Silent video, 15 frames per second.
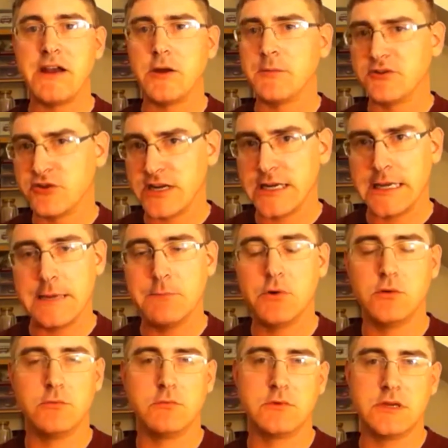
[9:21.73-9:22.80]
might not be drinking,
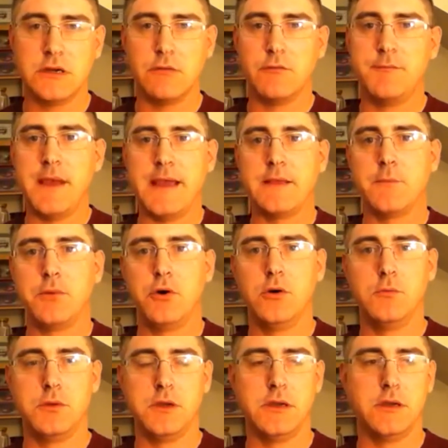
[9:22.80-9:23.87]
but, you know, have met in the
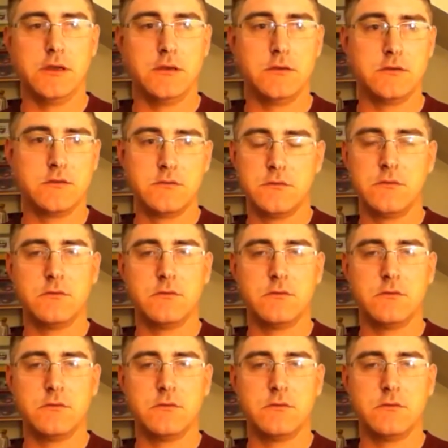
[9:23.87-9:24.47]
pub and